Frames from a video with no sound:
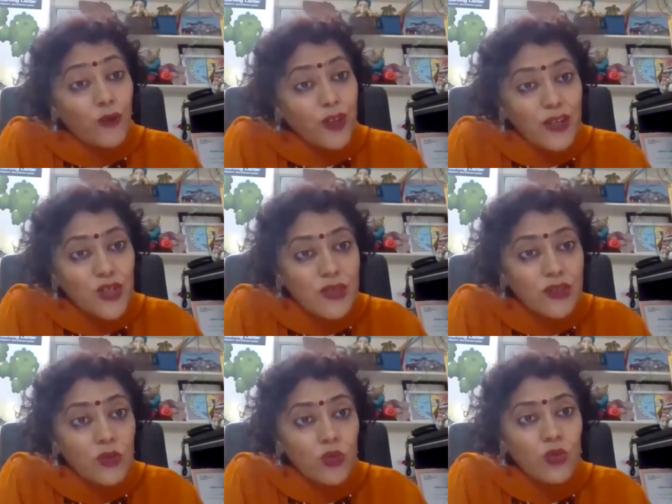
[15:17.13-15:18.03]
young
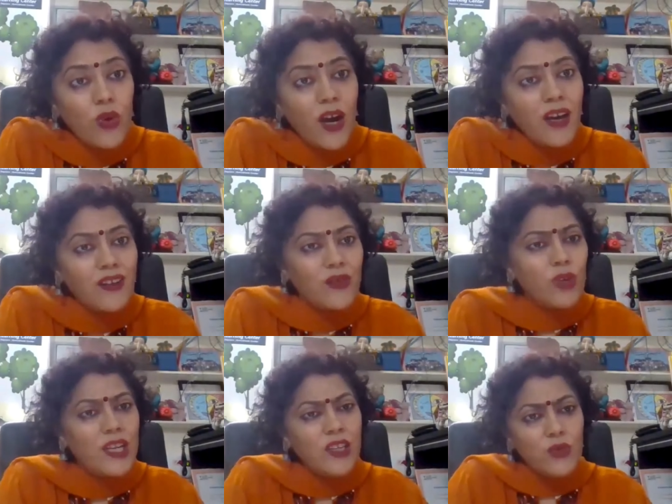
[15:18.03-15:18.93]
children who are
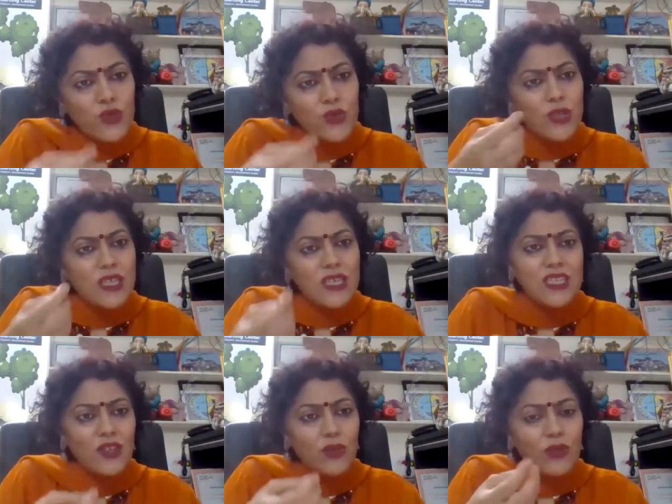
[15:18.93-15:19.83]
only used to eating,
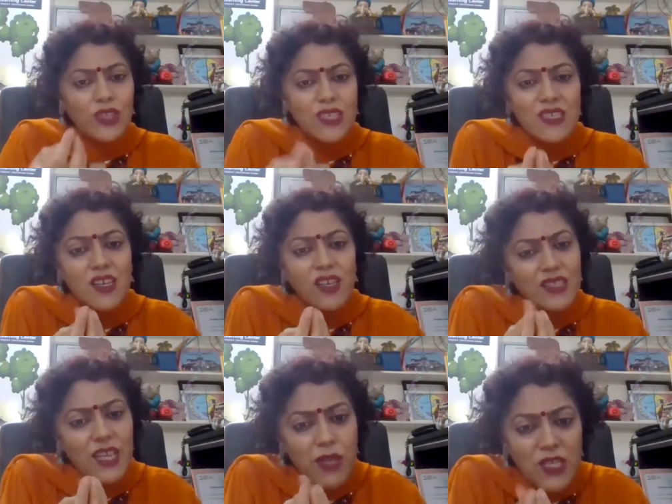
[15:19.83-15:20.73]
you know, these
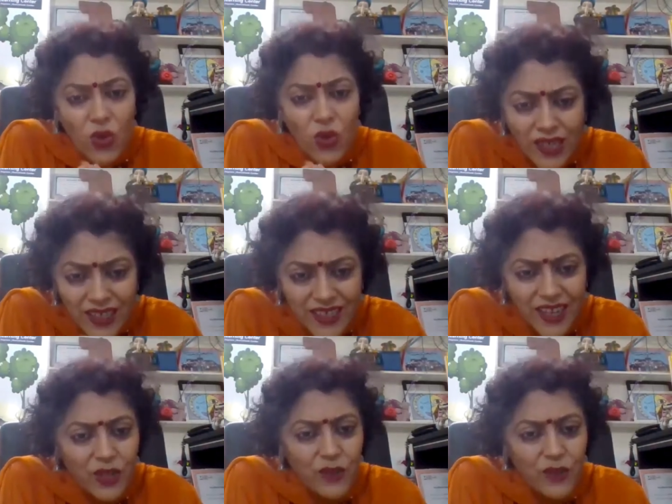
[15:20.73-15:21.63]
semi-solid
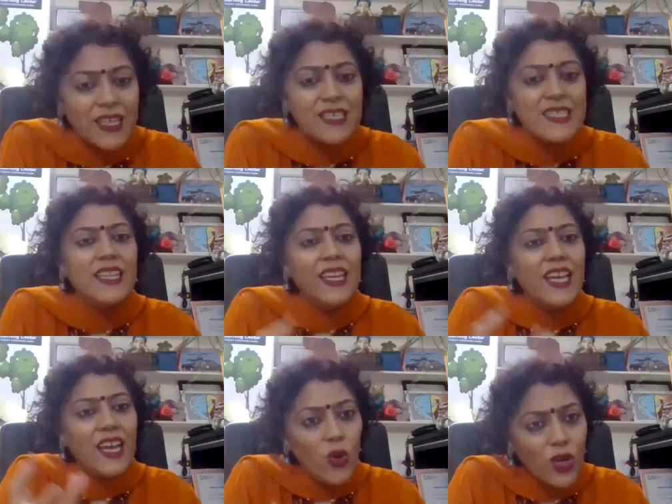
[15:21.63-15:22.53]
kind of things, and they
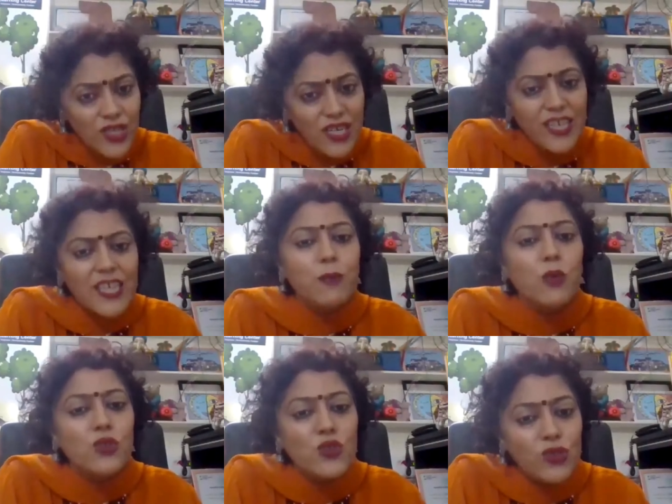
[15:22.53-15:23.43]
are not really
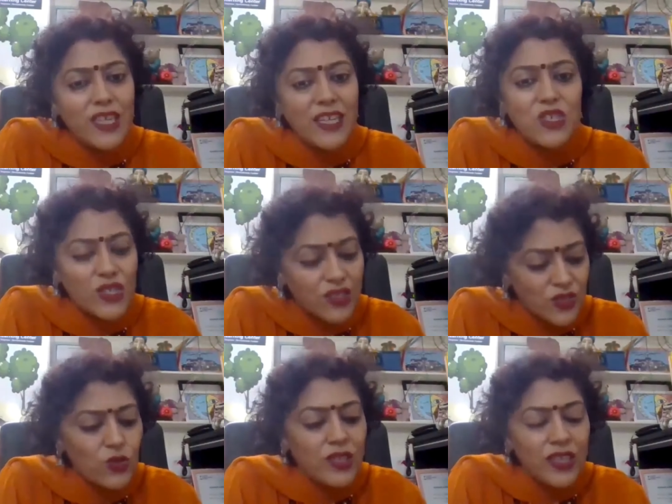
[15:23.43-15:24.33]
exposed to texture.
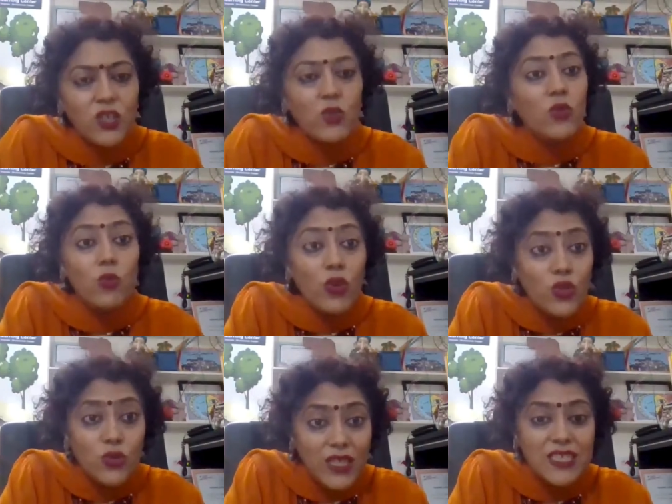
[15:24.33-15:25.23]
So then they don't want
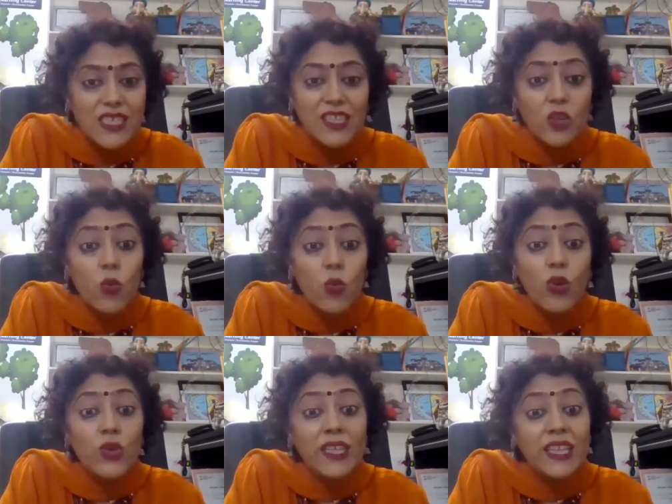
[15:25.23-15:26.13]
to eat, and they don't
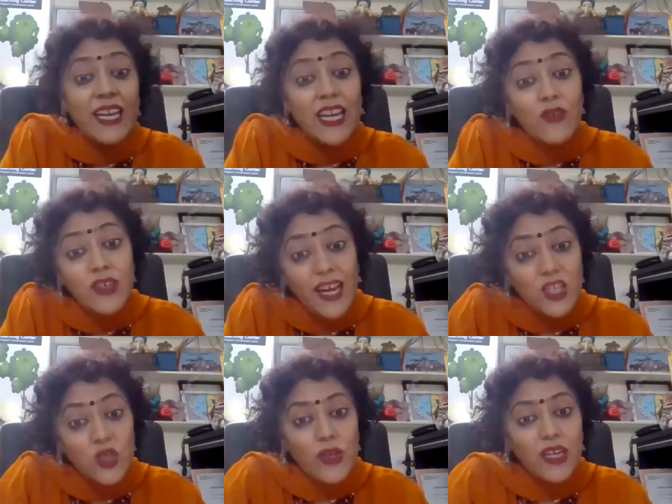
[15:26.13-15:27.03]
want to, they never
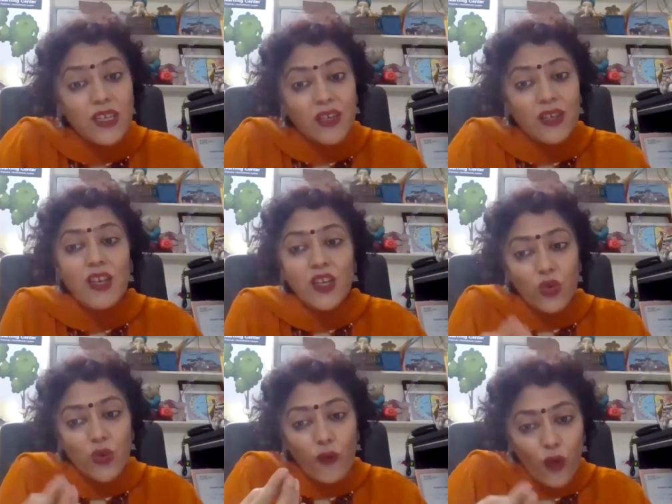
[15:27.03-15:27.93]
graduate, you
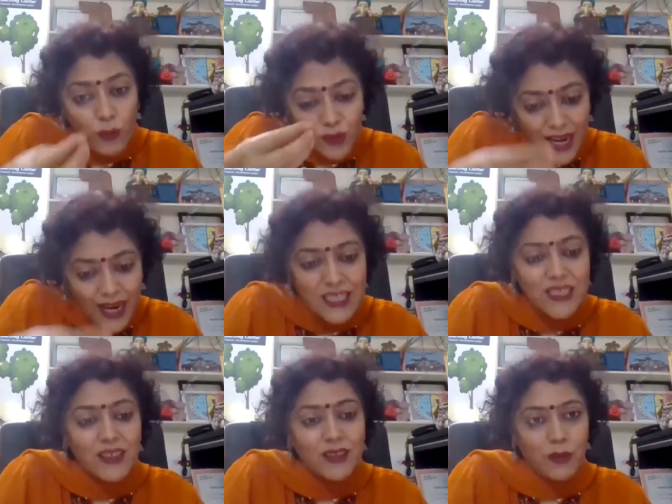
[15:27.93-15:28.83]
know, from that